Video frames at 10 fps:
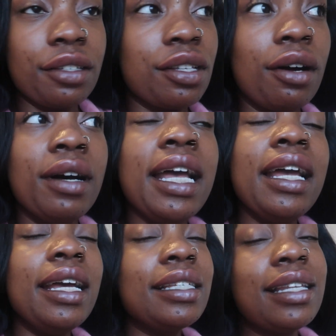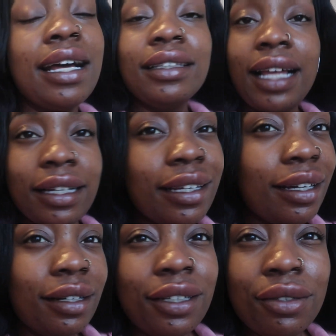So it's not like
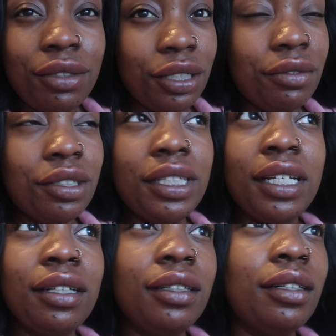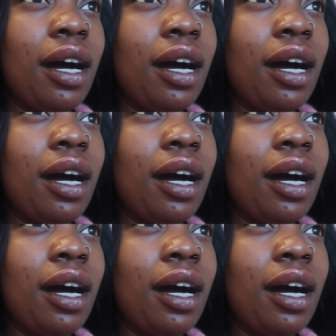a huge huge deal.